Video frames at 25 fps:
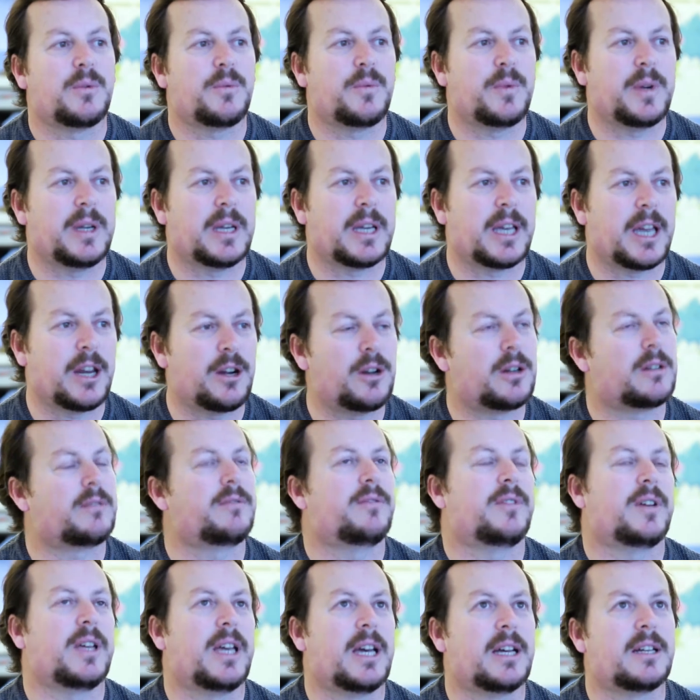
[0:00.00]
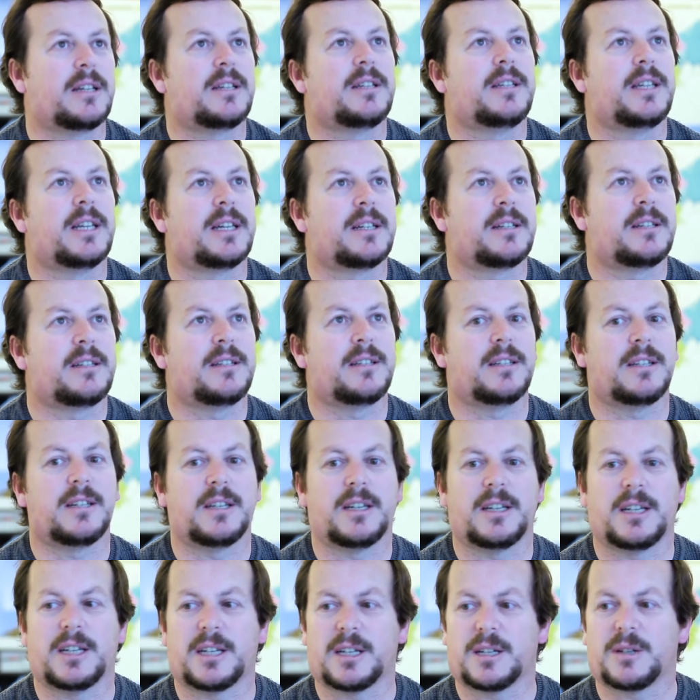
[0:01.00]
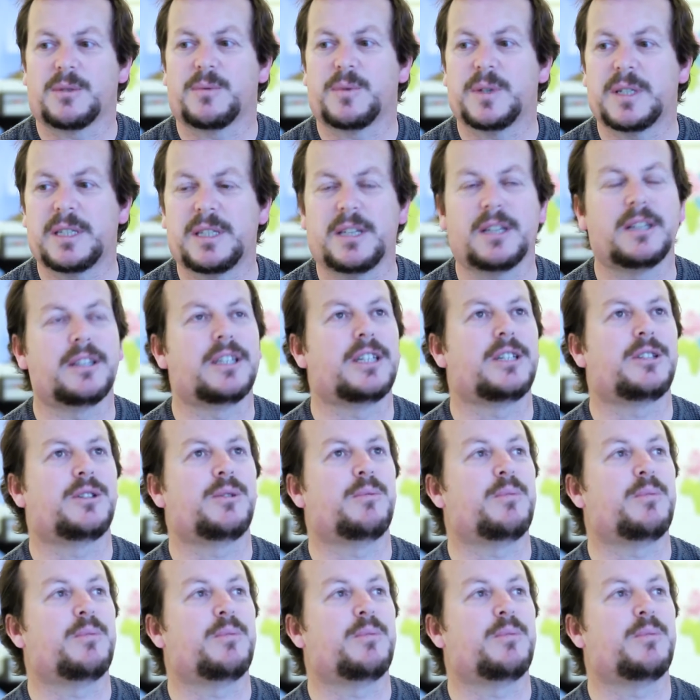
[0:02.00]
we cannot forget that we still need to